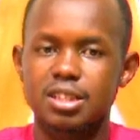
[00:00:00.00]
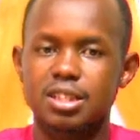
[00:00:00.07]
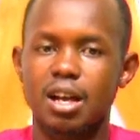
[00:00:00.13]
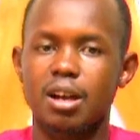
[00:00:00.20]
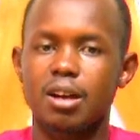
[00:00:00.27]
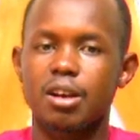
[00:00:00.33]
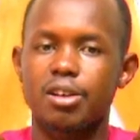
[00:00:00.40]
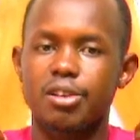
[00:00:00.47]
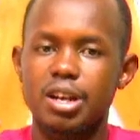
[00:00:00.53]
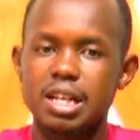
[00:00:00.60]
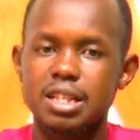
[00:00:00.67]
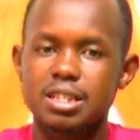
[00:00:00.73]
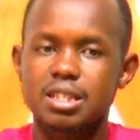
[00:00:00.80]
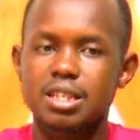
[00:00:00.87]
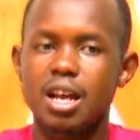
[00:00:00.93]
creates
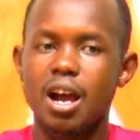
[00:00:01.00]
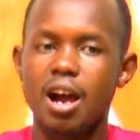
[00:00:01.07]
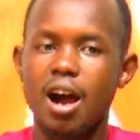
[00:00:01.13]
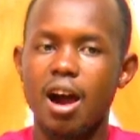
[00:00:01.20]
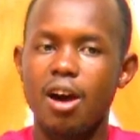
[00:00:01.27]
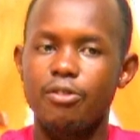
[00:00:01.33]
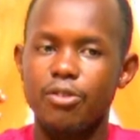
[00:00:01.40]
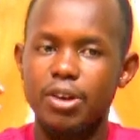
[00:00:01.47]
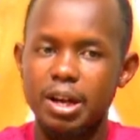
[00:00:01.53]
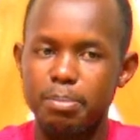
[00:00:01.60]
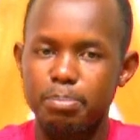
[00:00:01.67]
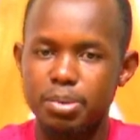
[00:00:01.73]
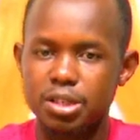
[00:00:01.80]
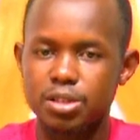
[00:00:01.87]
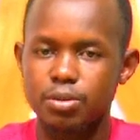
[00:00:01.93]
a very
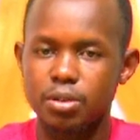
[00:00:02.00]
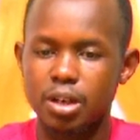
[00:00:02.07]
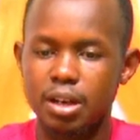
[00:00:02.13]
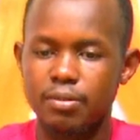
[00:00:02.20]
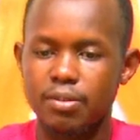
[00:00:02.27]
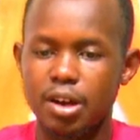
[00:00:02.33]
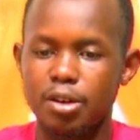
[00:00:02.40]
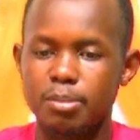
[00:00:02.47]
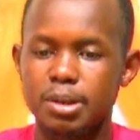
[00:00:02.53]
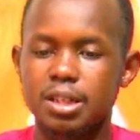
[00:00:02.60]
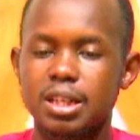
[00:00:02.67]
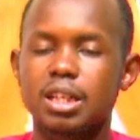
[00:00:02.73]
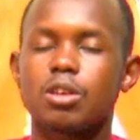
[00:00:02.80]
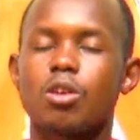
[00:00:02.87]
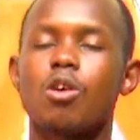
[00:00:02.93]
peaceful environment that
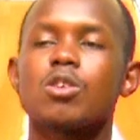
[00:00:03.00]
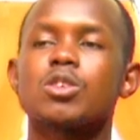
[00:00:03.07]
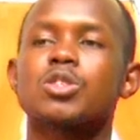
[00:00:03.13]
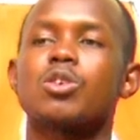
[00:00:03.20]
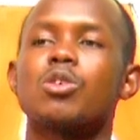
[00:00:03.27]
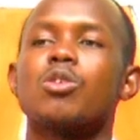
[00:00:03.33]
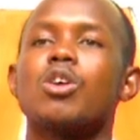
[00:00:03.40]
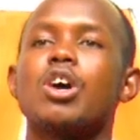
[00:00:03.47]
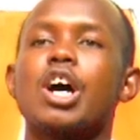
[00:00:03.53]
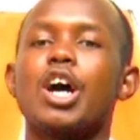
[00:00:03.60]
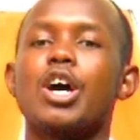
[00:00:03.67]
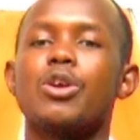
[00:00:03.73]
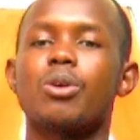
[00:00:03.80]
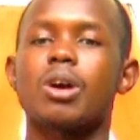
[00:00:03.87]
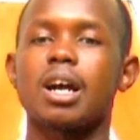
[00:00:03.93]
also you
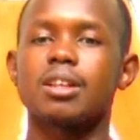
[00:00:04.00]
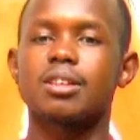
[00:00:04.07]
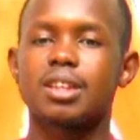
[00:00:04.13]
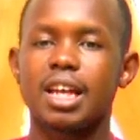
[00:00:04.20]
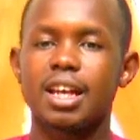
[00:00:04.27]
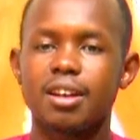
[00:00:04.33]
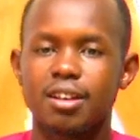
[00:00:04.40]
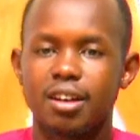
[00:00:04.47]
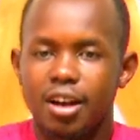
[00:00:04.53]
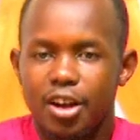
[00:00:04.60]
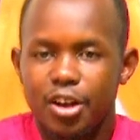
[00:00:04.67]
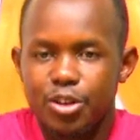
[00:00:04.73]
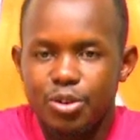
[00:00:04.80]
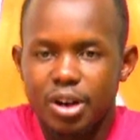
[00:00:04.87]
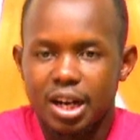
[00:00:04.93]
can think you are
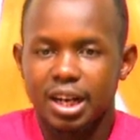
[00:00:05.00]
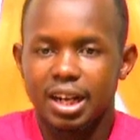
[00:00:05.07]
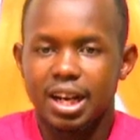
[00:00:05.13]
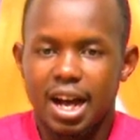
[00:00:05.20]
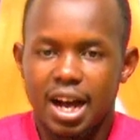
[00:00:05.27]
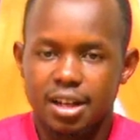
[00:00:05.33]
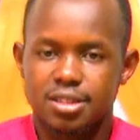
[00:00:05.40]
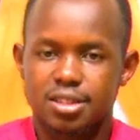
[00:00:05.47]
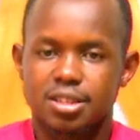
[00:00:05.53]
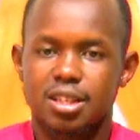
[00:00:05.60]
relaxed,